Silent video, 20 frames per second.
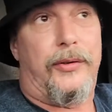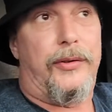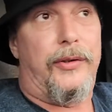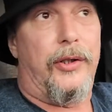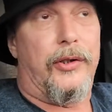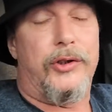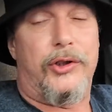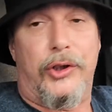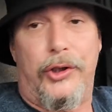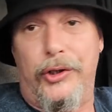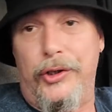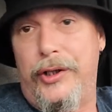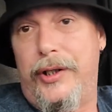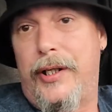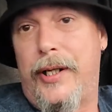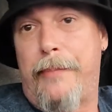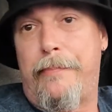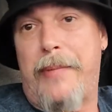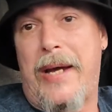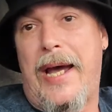there's
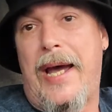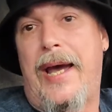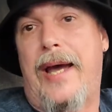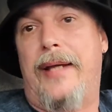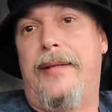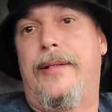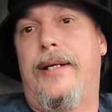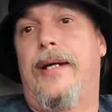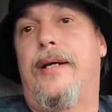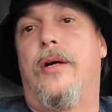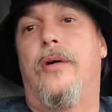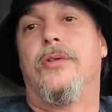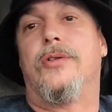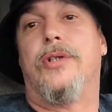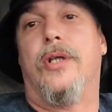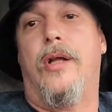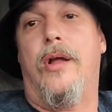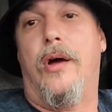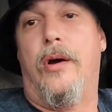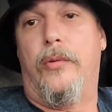good and bad that goes
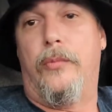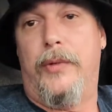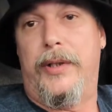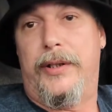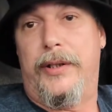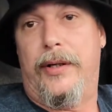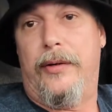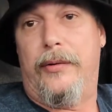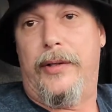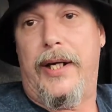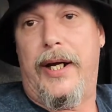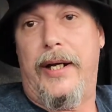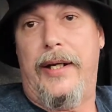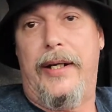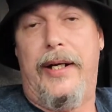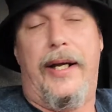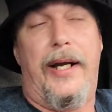along with it, okay?